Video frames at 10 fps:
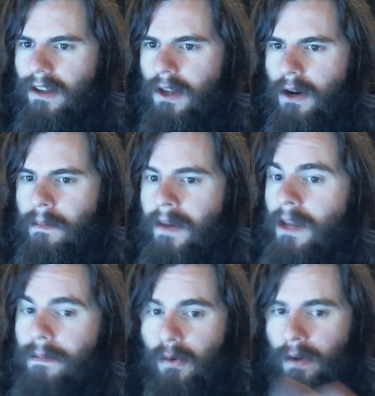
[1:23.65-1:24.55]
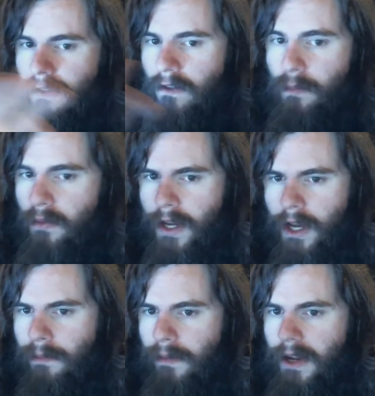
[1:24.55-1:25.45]
there are many points to bring
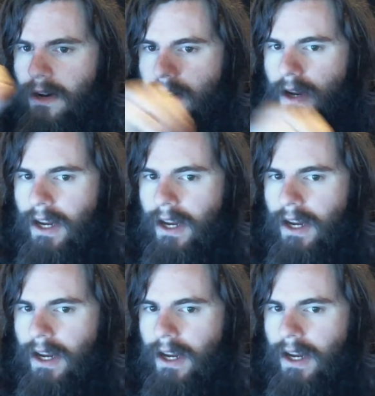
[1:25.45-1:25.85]
up here,